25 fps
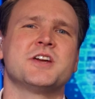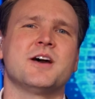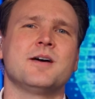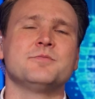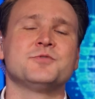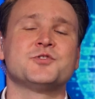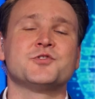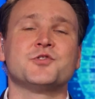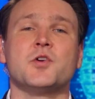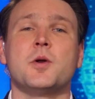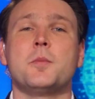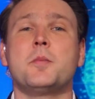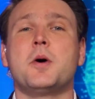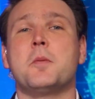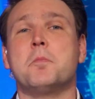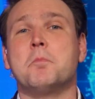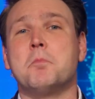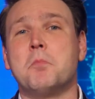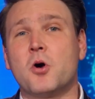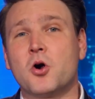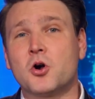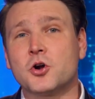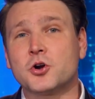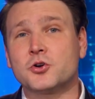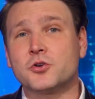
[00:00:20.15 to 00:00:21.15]
comes from
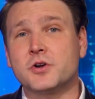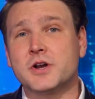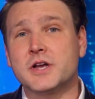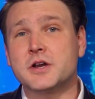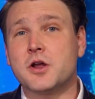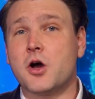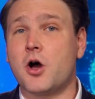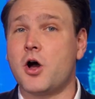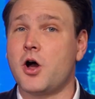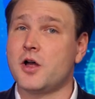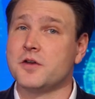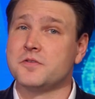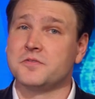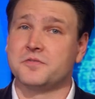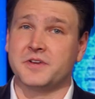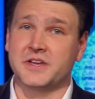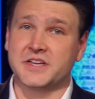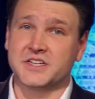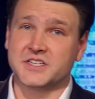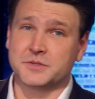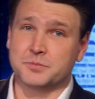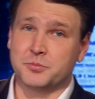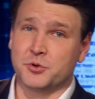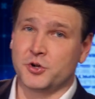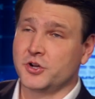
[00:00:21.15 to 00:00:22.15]
Margaret on
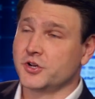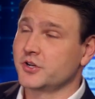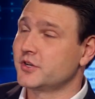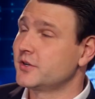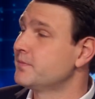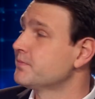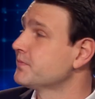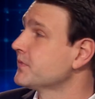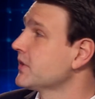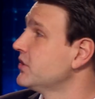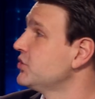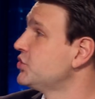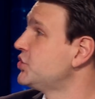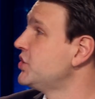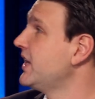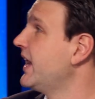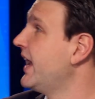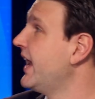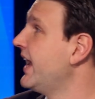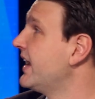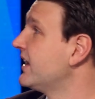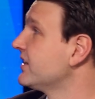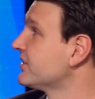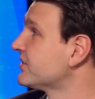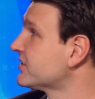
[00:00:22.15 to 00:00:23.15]
Facebook. She
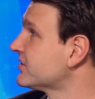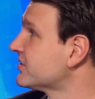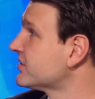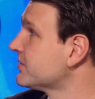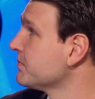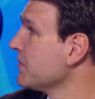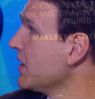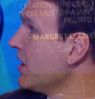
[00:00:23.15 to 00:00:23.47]
asks,